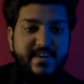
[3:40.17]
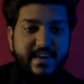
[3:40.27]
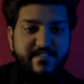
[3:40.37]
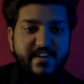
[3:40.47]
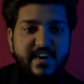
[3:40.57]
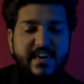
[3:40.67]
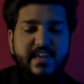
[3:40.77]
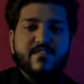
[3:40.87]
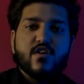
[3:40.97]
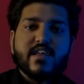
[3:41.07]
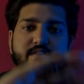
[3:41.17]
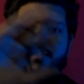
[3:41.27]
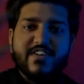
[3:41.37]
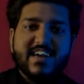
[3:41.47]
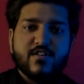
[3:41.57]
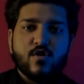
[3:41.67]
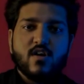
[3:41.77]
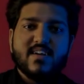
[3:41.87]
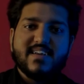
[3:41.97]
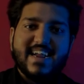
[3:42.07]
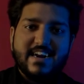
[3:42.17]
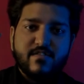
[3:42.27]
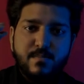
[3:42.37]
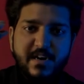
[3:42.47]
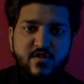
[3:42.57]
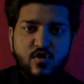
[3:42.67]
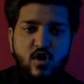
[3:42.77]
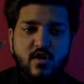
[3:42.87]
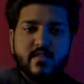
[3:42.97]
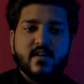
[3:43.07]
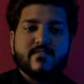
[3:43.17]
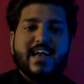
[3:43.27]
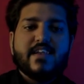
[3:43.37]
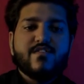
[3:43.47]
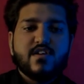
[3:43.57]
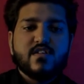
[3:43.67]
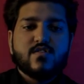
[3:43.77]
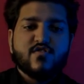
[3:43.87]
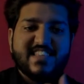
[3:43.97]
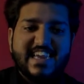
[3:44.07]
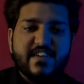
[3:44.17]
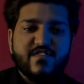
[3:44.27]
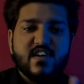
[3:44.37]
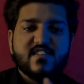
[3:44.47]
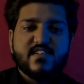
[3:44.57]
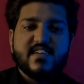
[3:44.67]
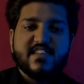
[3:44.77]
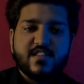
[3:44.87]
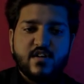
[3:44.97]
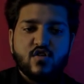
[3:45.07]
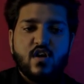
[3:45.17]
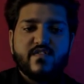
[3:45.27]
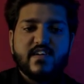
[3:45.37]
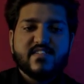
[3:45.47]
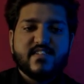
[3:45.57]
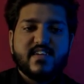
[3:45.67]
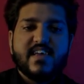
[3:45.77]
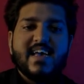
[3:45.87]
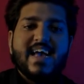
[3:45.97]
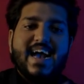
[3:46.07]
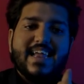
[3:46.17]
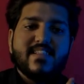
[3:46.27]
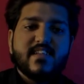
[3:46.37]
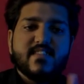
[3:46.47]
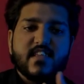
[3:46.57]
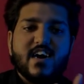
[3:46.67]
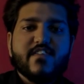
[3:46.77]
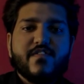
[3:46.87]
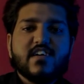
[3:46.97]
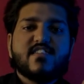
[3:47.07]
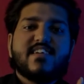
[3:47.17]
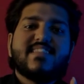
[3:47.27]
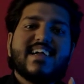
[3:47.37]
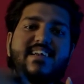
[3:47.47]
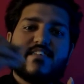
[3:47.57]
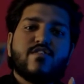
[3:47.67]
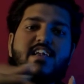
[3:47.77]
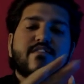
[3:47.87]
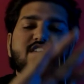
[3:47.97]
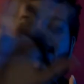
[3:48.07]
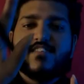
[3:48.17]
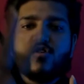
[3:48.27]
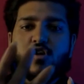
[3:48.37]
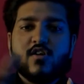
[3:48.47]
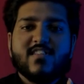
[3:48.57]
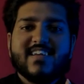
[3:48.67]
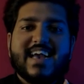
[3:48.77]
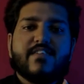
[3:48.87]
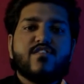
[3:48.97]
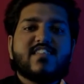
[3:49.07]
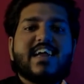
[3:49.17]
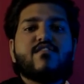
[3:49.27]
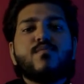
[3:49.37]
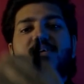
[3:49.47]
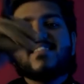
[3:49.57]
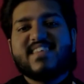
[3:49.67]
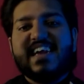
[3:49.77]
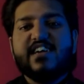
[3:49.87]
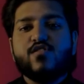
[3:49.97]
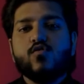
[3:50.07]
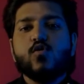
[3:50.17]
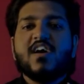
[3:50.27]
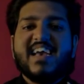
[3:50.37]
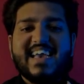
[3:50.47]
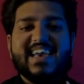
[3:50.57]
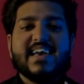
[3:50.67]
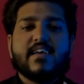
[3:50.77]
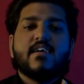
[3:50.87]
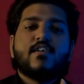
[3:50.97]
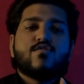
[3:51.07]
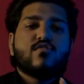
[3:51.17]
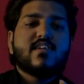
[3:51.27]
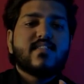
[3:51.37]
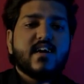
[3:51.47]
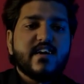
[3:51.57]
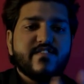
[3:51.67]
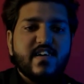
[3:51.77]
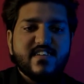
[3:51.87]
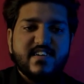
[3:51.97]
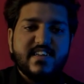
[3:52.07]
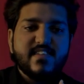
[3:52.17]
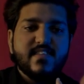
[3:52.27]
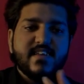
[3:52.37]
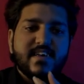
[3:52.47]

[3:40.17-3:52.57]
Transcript: definitely whatever we are drawn, that will be drawn on the canvas. So second function is the draw function, and the third function, that whatever is drawn on the canvas, that will be sent to AI. So the third function is